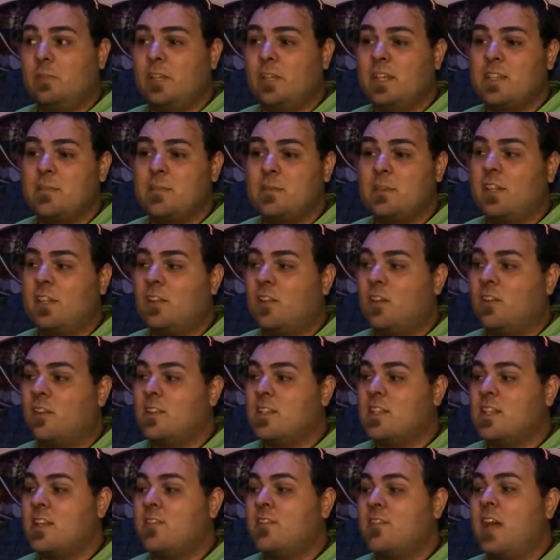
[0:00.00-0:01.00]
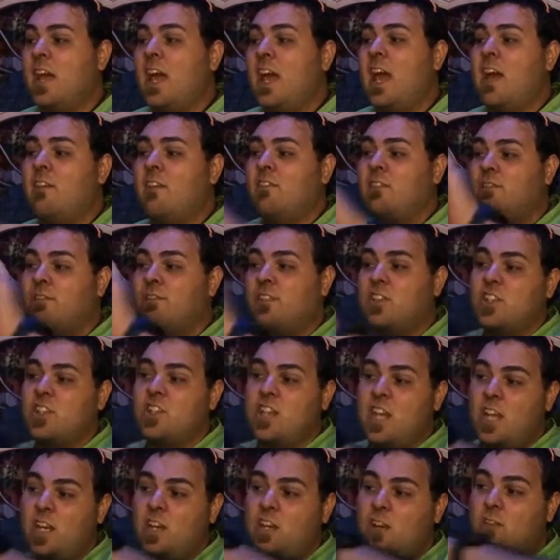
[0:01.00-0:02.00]
Because I'm getting all this stuff. I have a
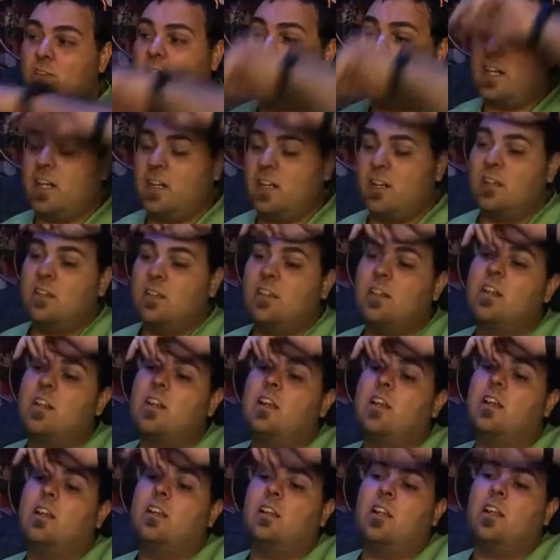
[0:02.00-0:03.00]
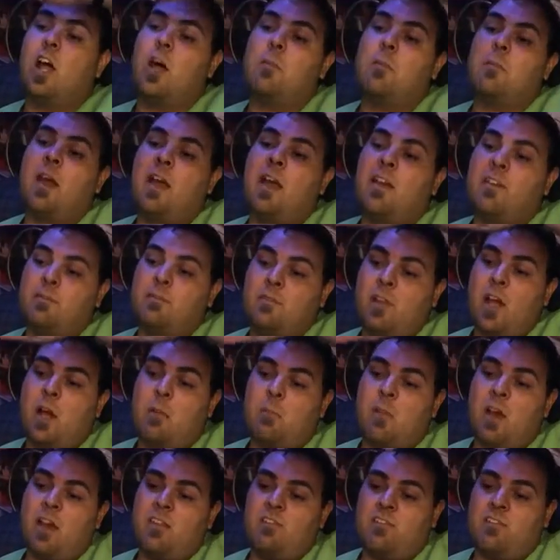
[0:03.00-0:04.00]
fish tank over here, not
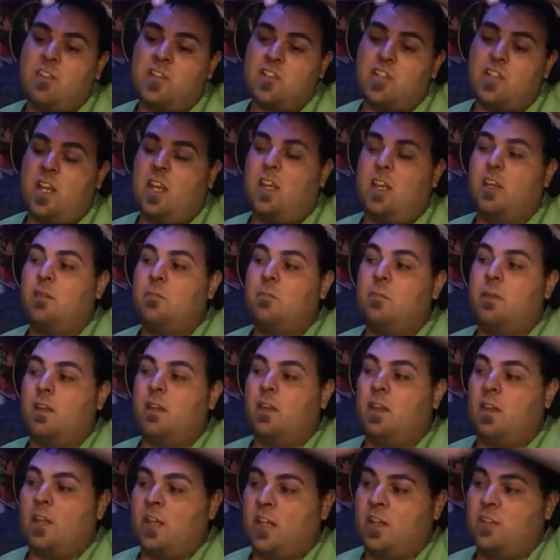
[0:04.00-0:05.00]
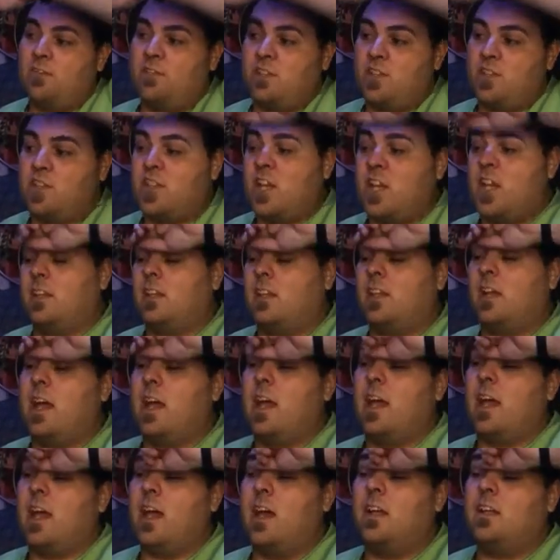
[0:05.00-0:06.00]
my fish tank, but another fish tank that
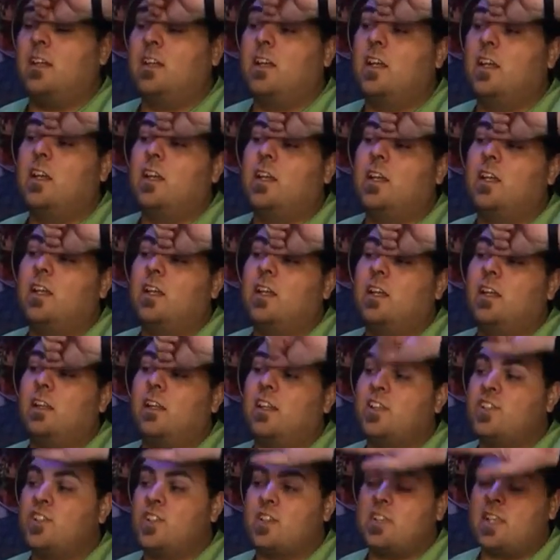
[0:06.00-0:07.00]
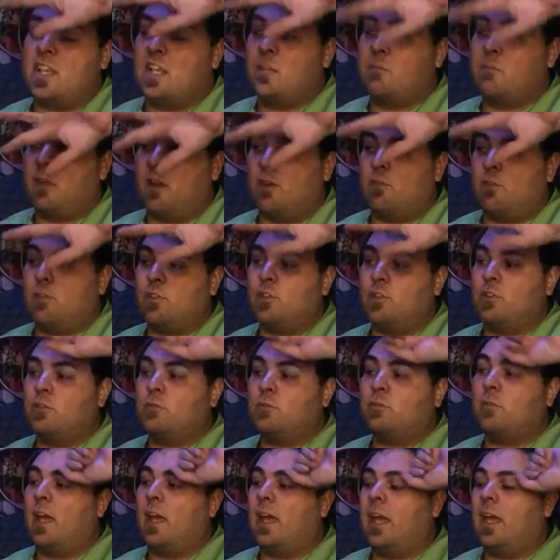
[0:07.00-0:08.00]
I had. It's just in my
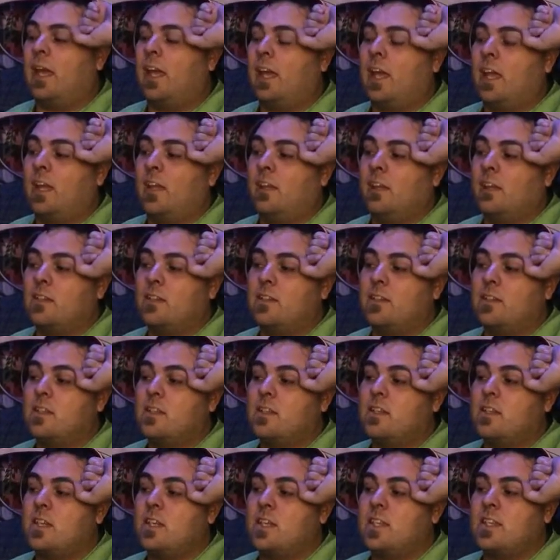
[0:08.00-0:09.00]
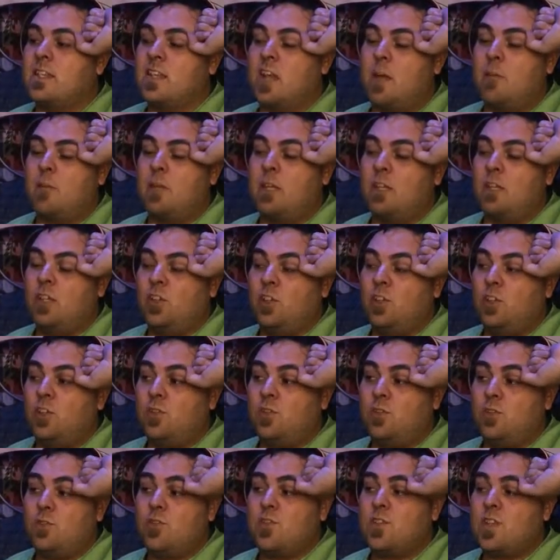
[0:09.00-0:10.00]
room and it's not being
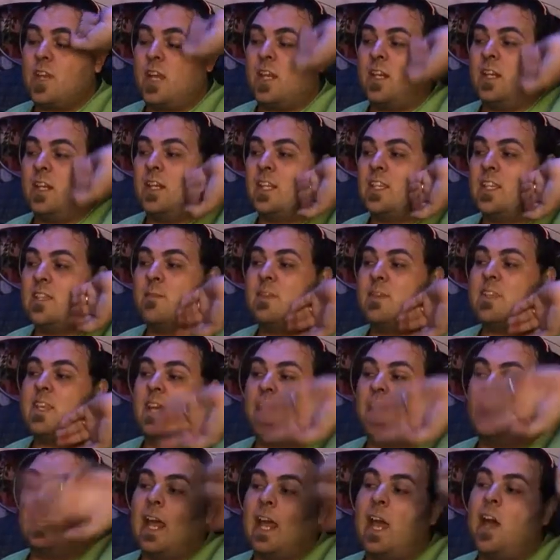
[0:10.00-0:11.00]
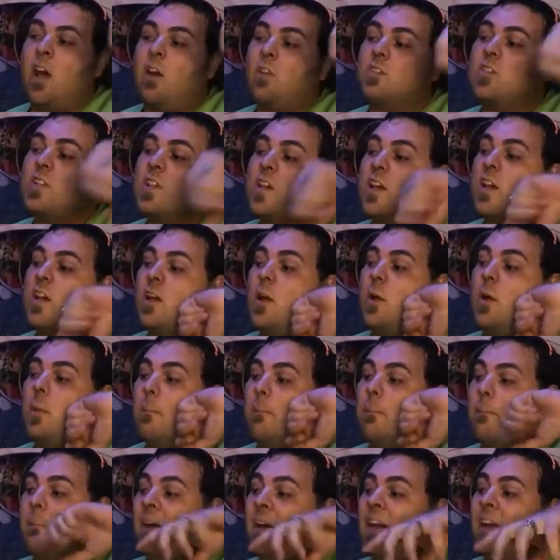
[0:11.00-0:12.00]
used and it needs to be taken out.
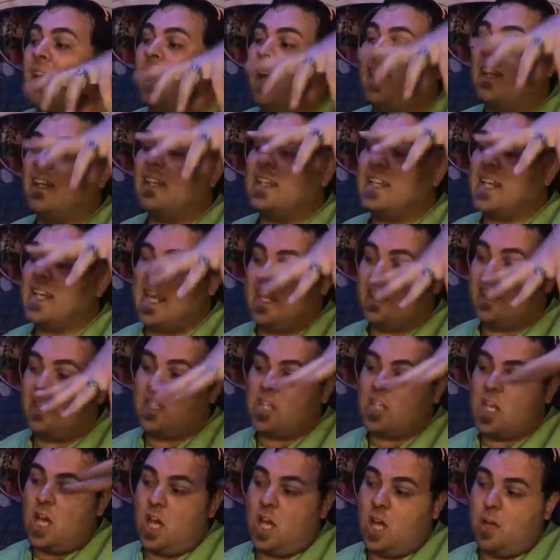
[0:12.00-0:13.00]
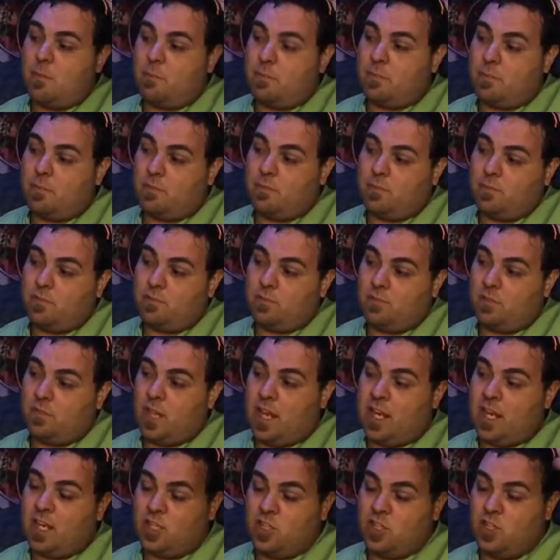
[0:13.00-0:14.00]
But I can take the top,
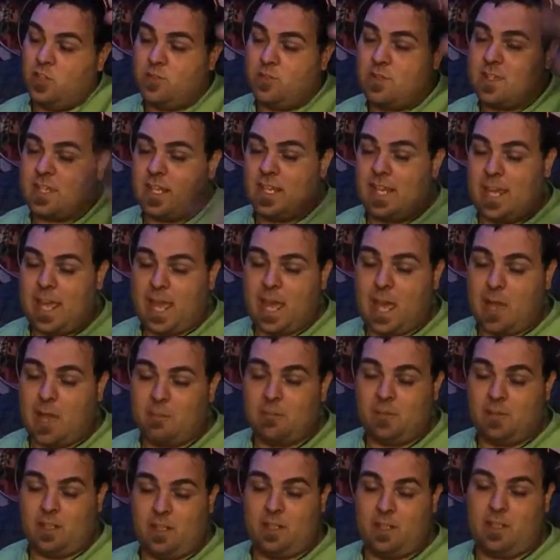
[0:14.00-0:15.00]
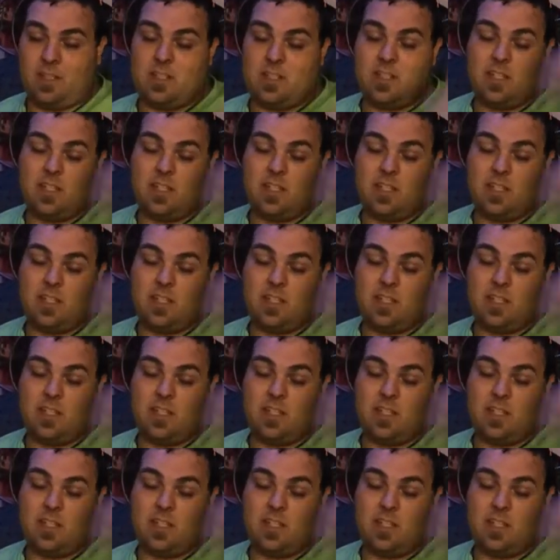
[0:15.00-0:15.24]
I can use the cabinet